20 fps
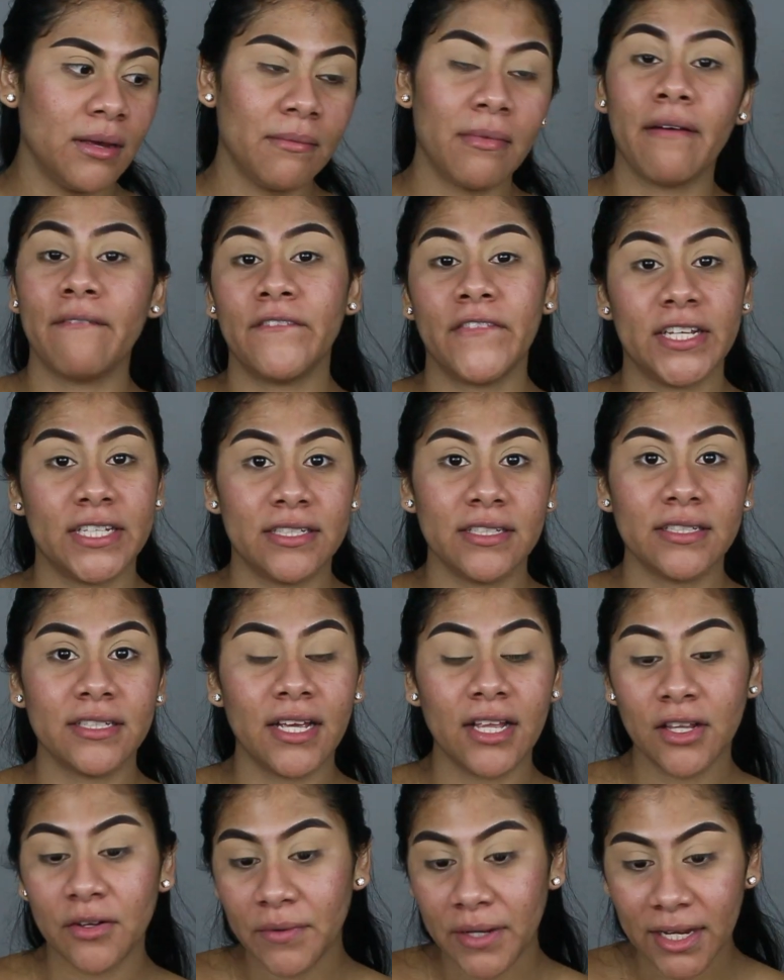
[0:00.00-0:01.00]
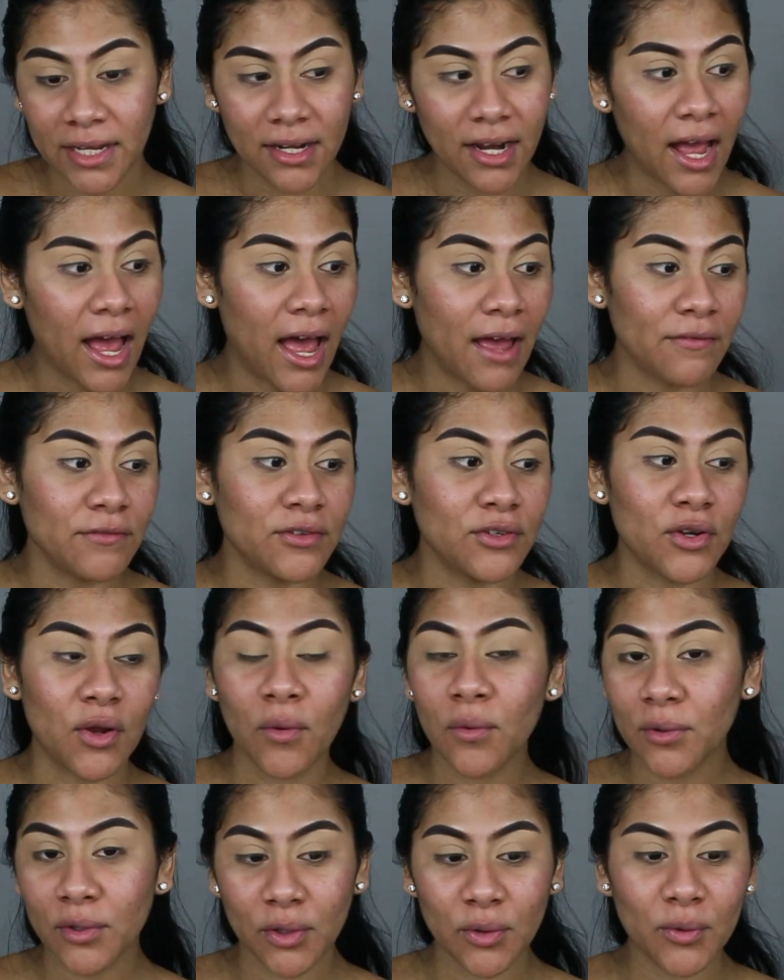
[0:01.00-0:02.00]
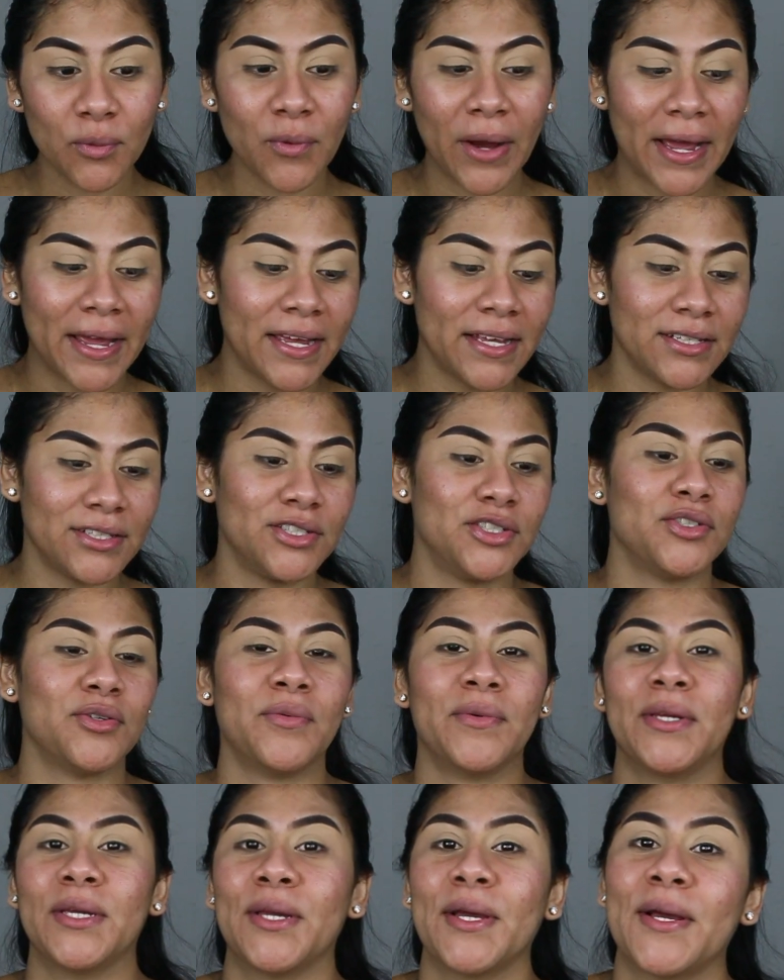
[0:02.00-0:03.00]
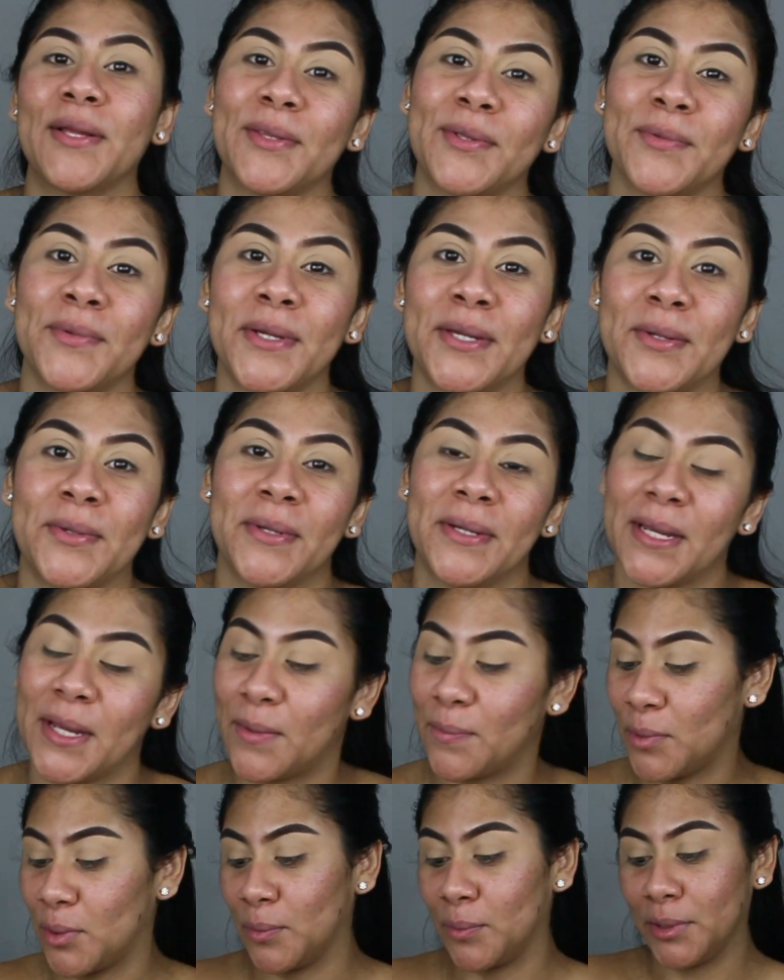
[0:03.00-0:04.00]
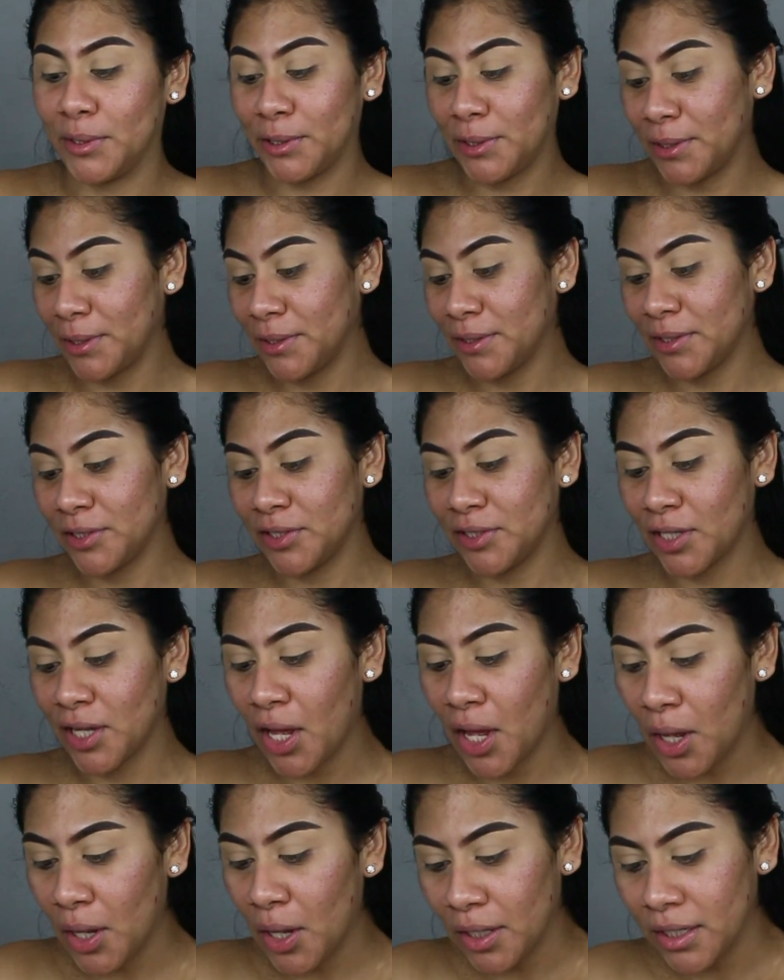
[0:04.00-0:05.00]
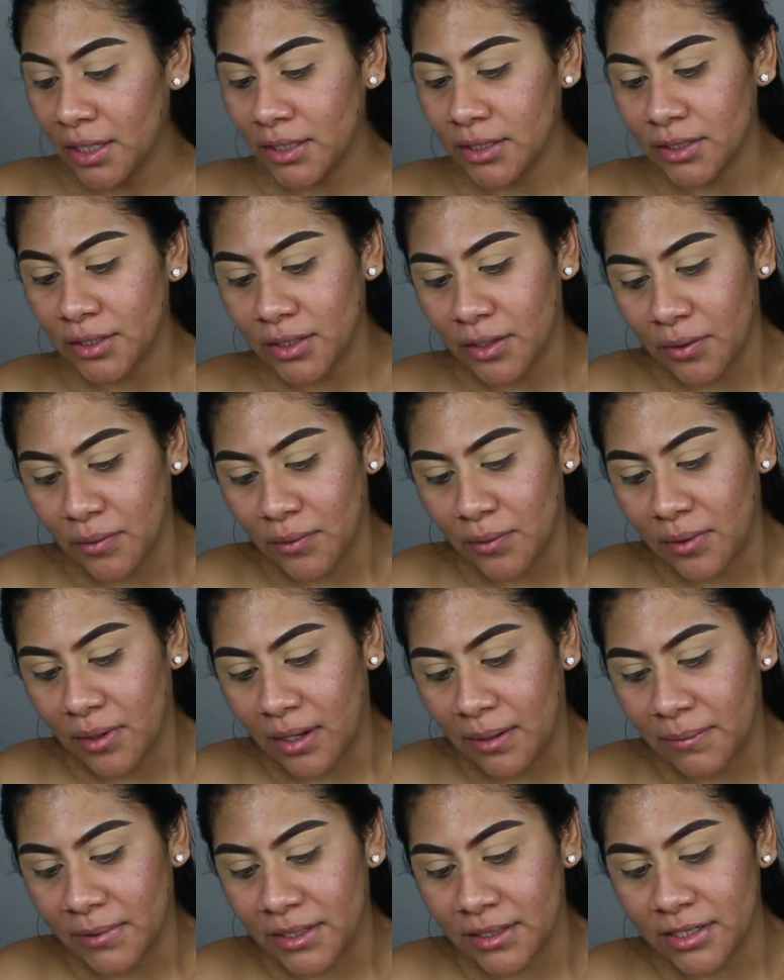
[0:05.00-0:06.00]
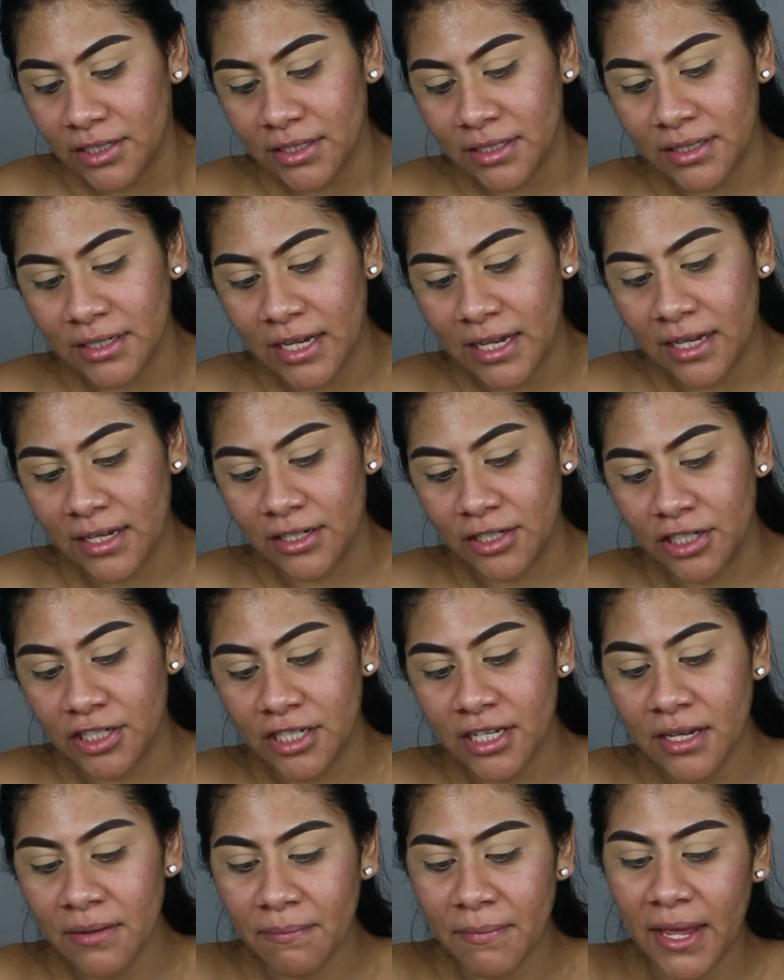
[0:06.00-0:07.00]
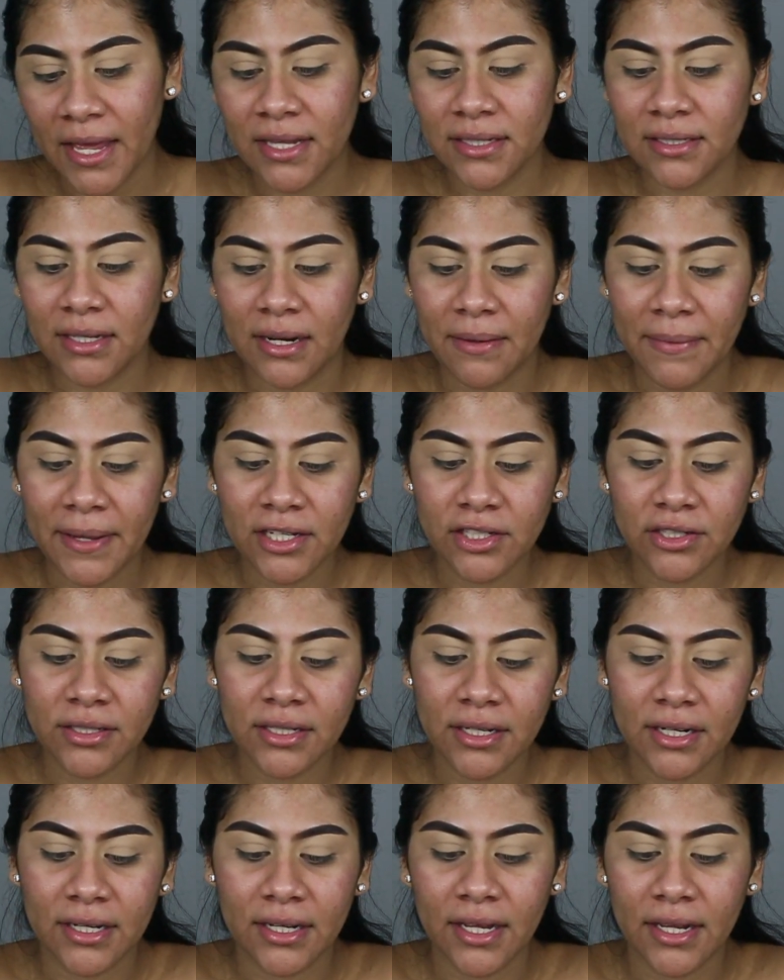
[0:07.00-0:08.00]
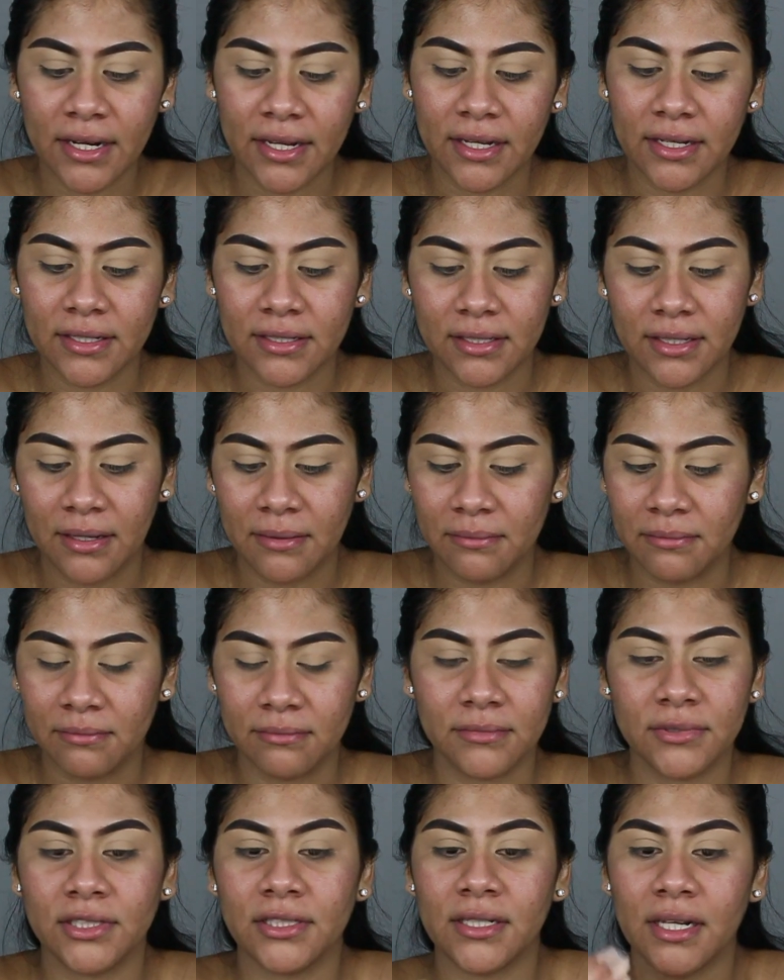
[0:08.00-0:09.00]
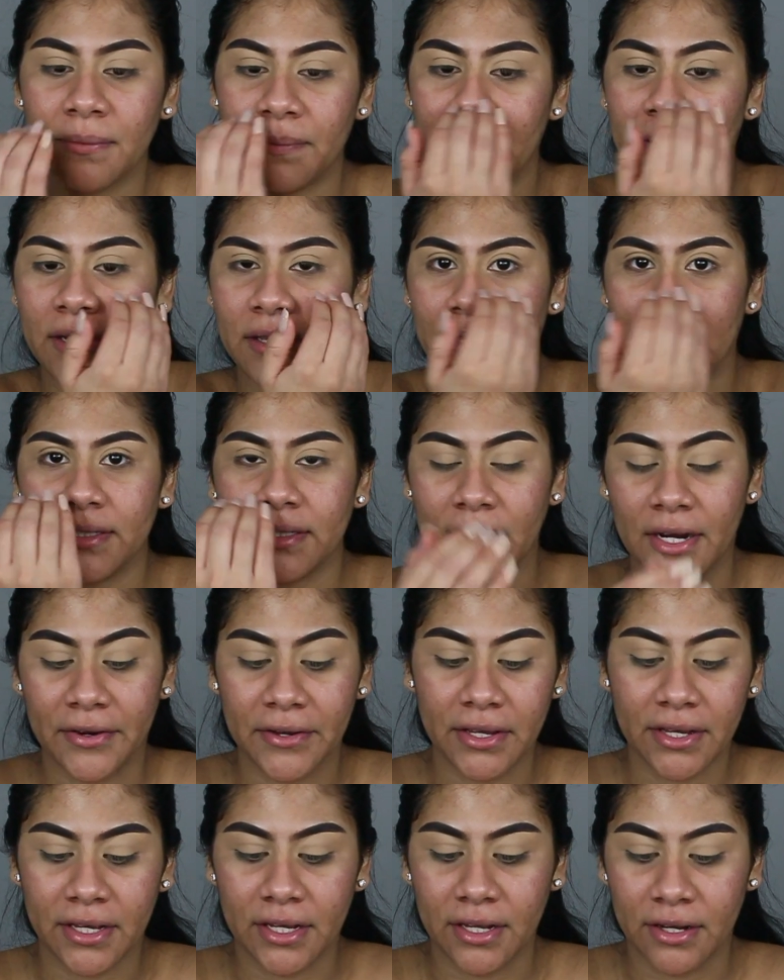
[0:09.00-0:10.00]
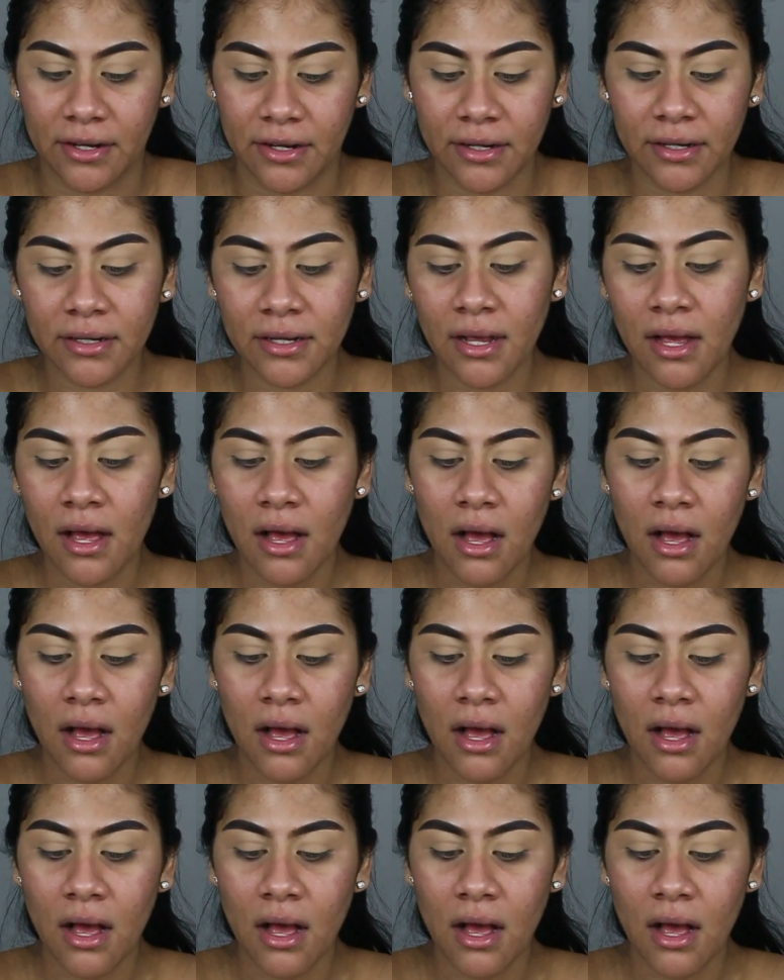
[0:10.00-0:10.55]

My face is hella red. I have no clue why it's showing hella red on camera, but it is. So I'm gonna just take a sheet mask, and I'm actually gonna cut it because I'm just gonna put it in this area here.